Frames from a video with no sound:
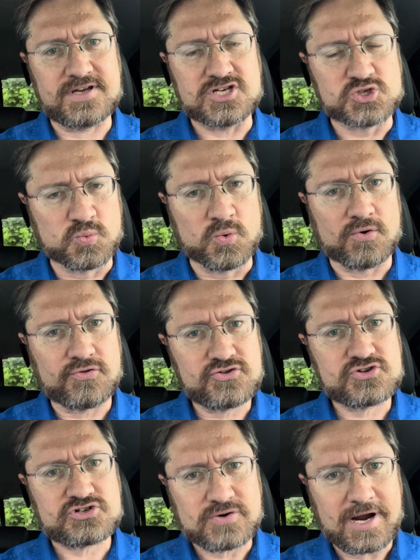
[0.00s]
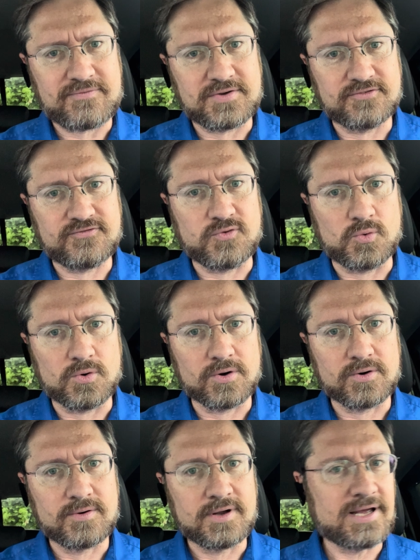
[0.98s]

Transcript: is worth striving for